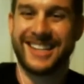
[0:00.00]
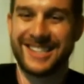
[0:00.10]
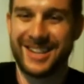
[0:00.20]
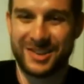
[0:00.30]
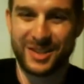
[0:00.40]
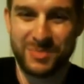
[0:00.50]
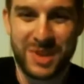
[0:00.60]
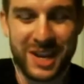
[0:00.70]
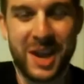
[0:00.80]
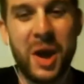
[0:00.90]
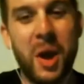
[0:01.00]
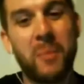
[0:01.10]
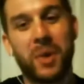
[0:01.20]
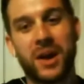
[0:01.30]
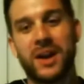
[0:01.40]
so to speak,
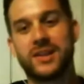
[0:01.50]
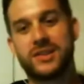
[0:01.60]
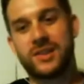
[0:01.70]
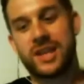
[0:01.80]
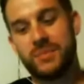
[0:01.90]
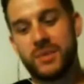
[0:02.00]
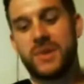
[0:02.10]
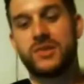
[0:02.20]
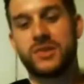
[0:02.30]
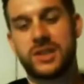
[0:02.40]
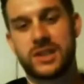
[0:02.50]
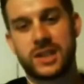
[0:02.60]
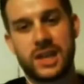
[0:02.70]
but to keep them interested,